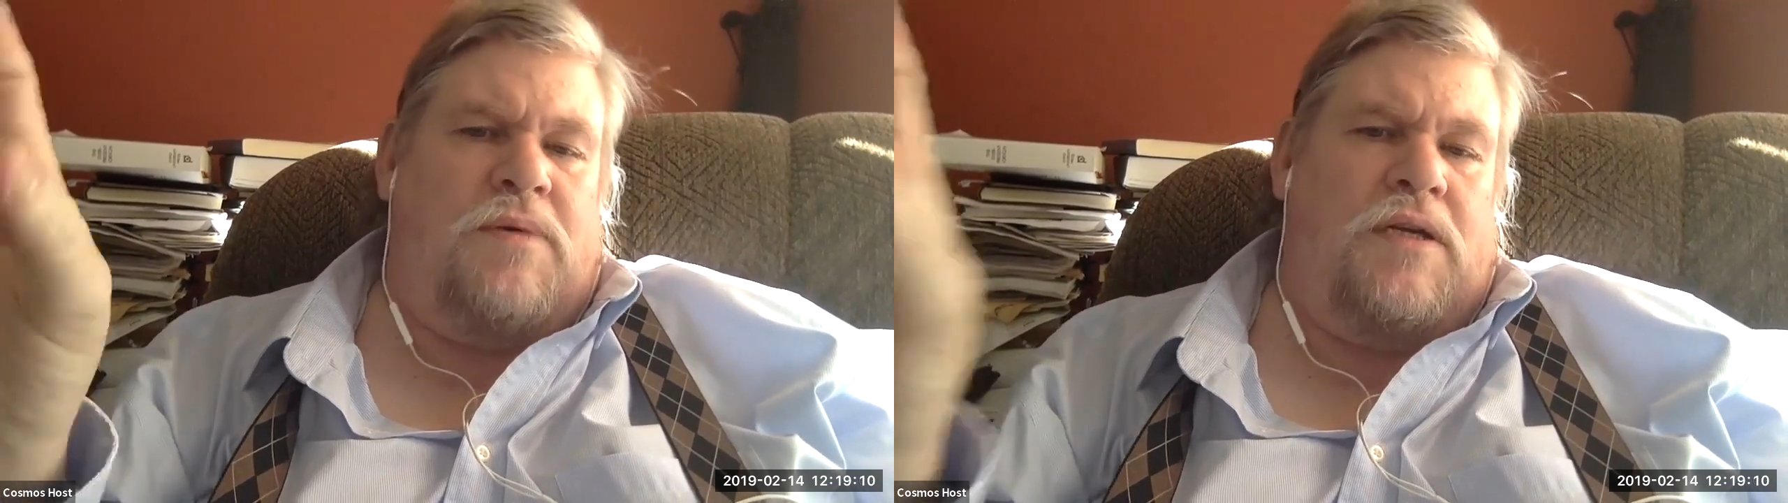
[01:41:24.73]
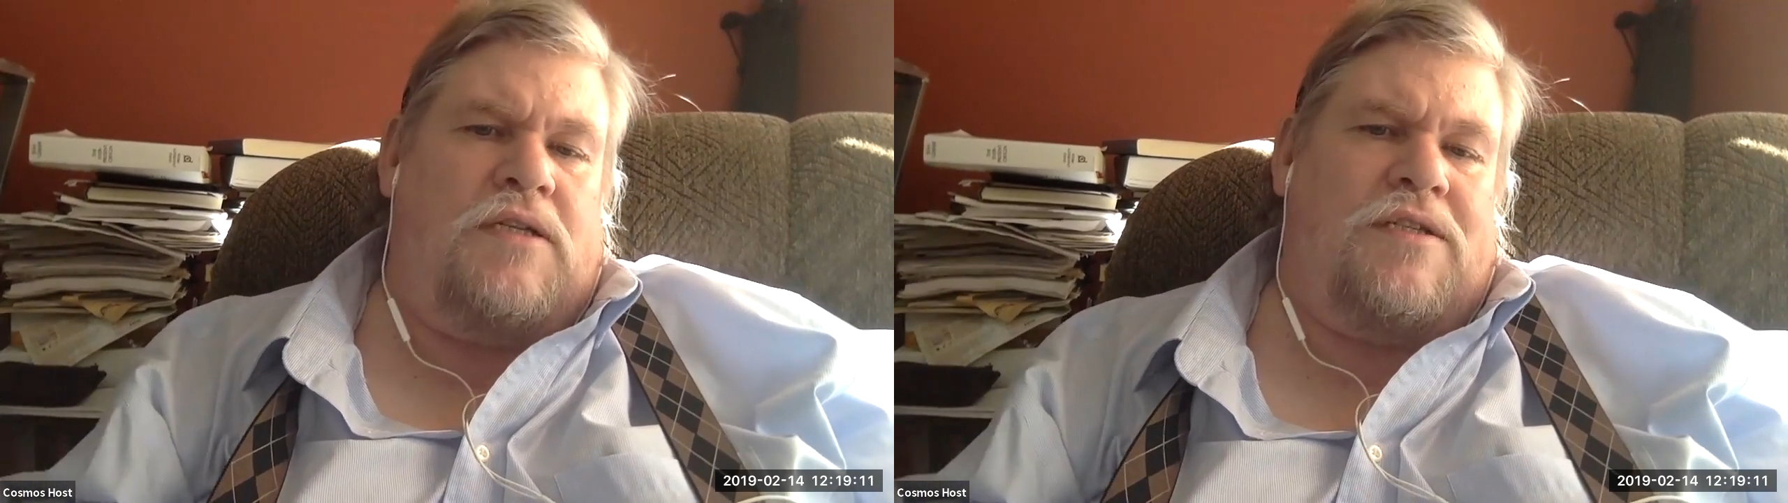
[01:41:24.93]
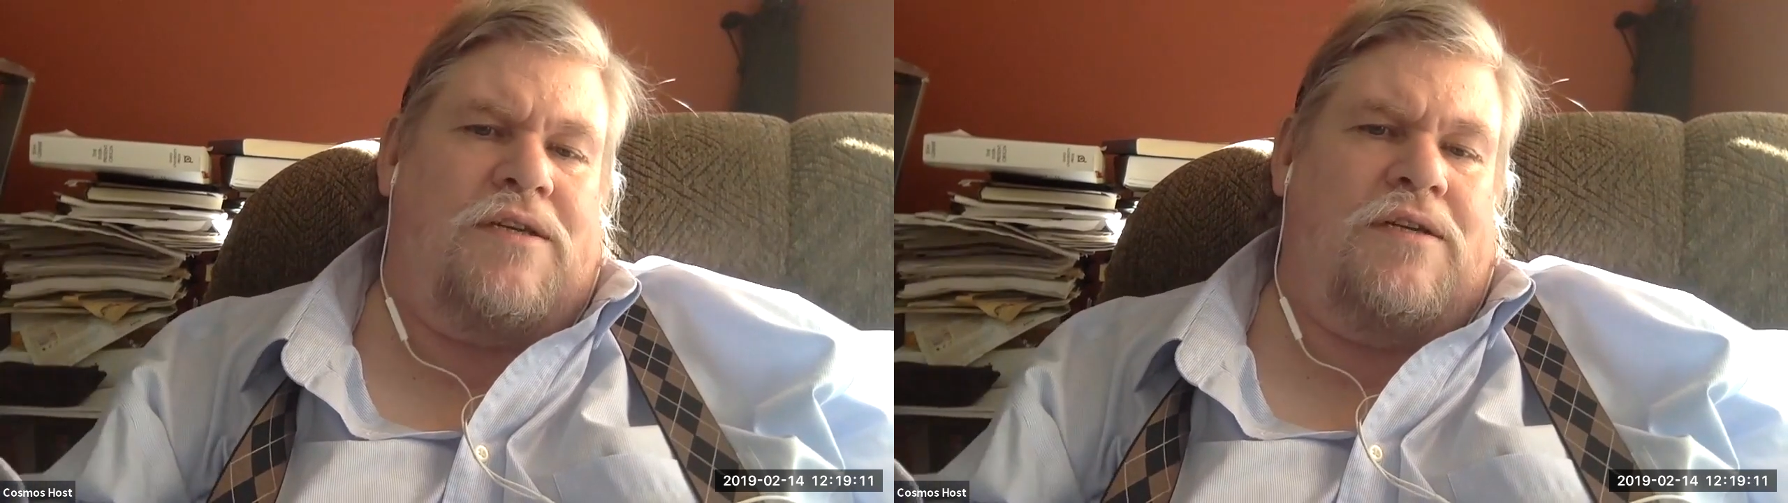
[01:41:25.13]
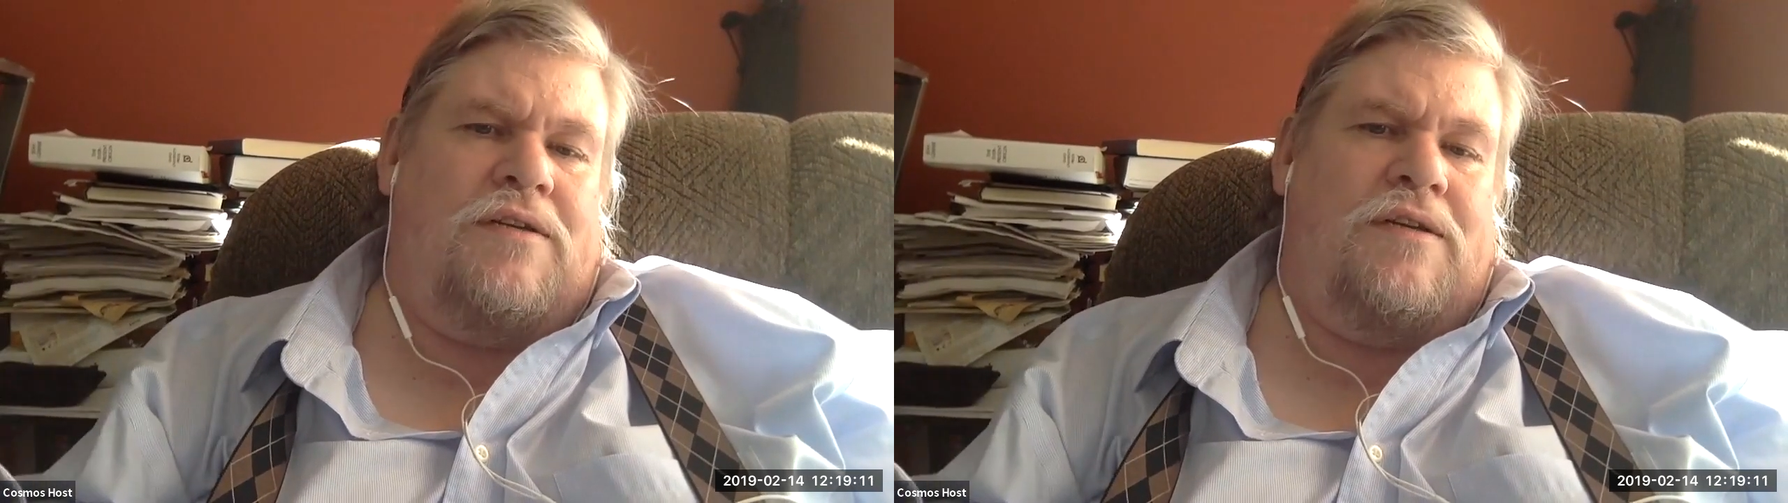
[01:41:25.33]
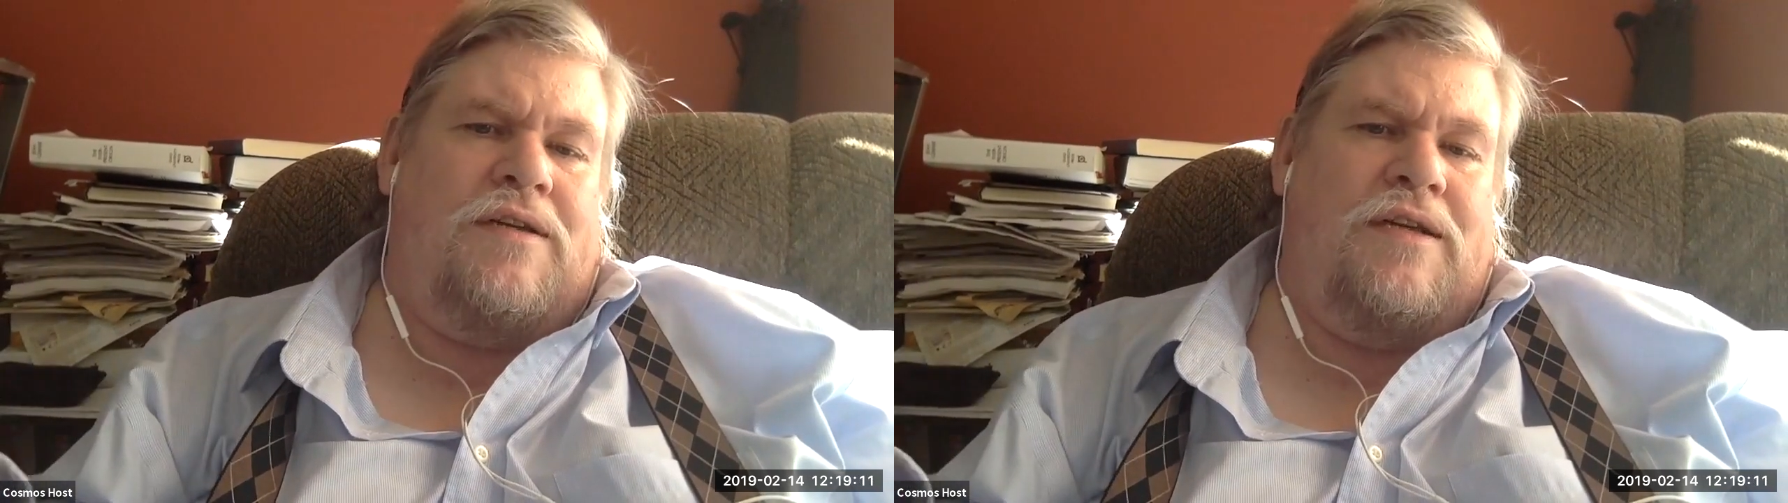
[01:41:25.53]
but it's
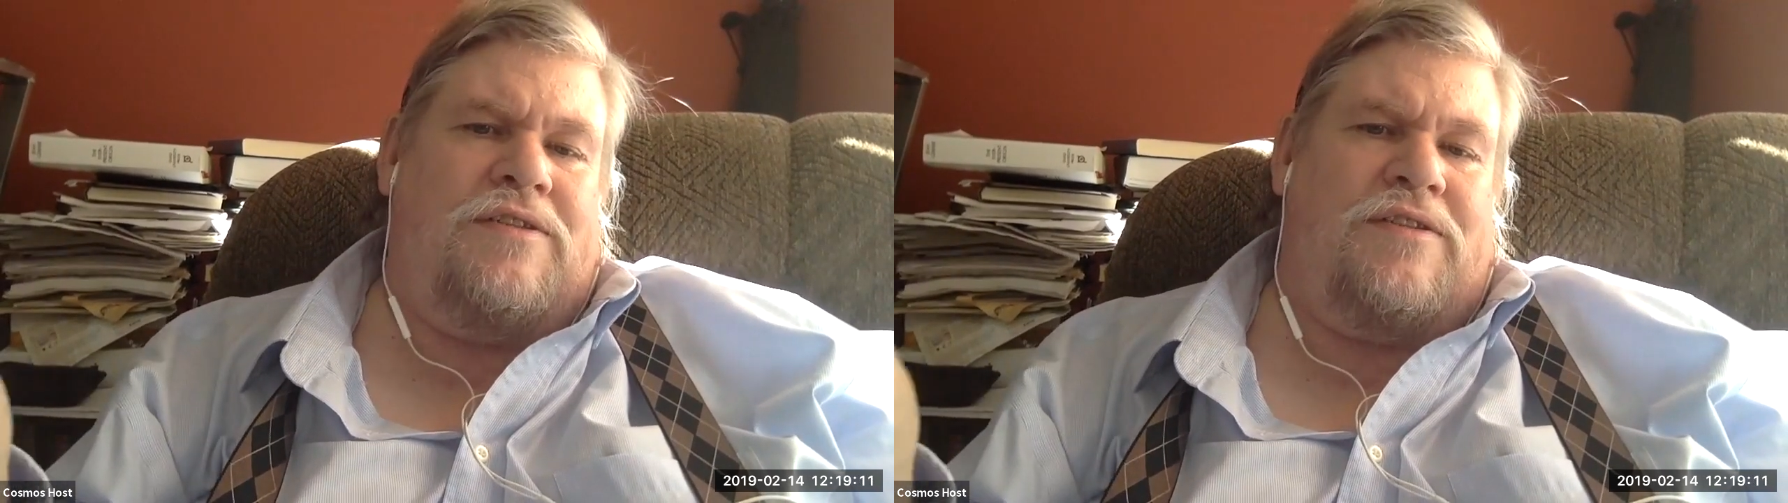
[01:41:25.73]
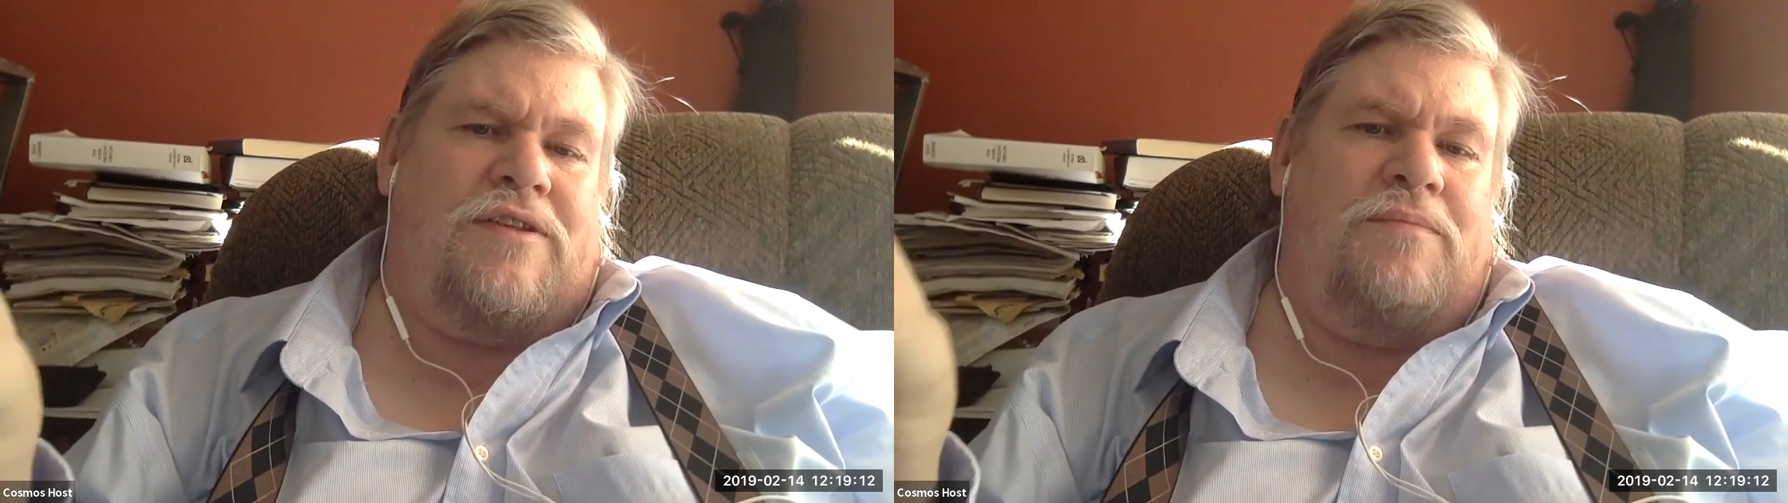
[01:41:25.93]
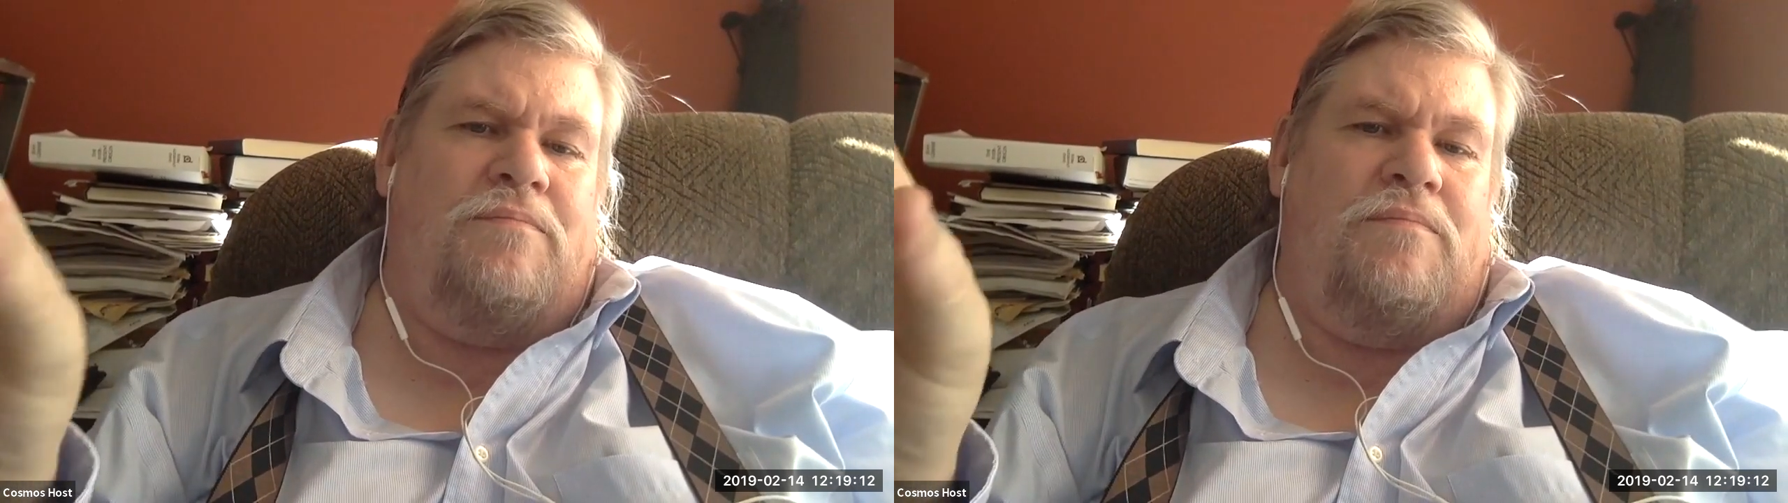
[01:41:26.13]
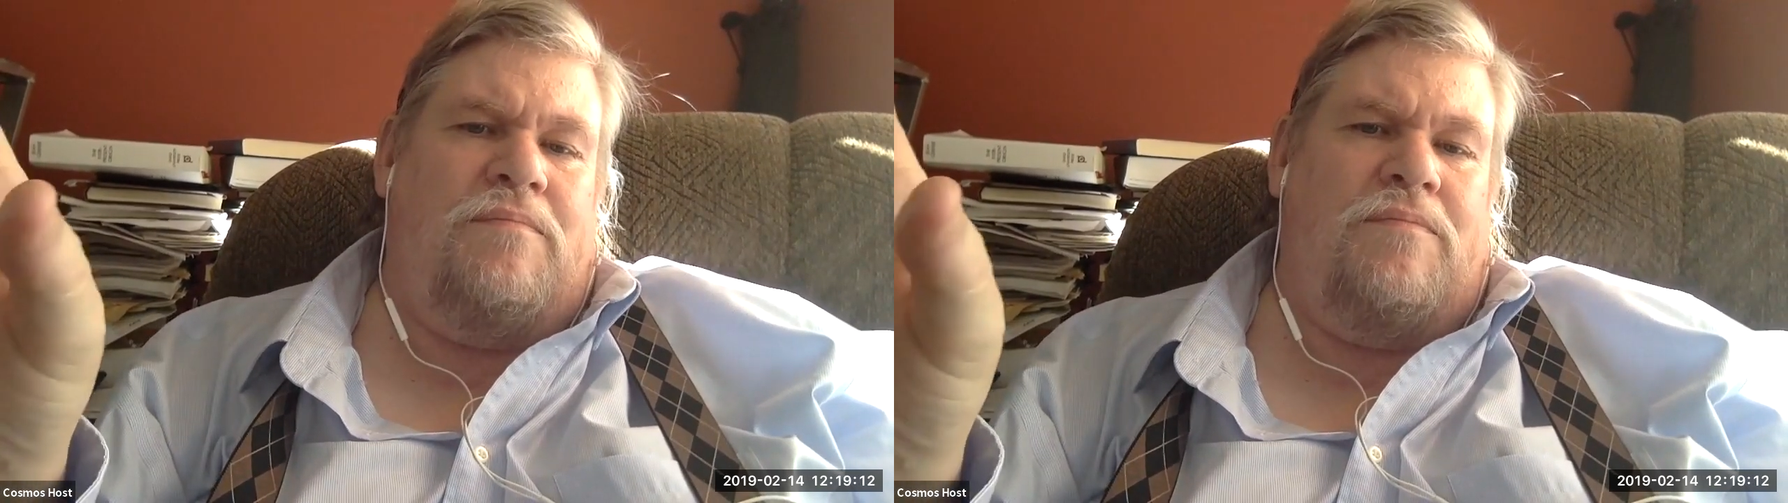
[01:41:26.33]
the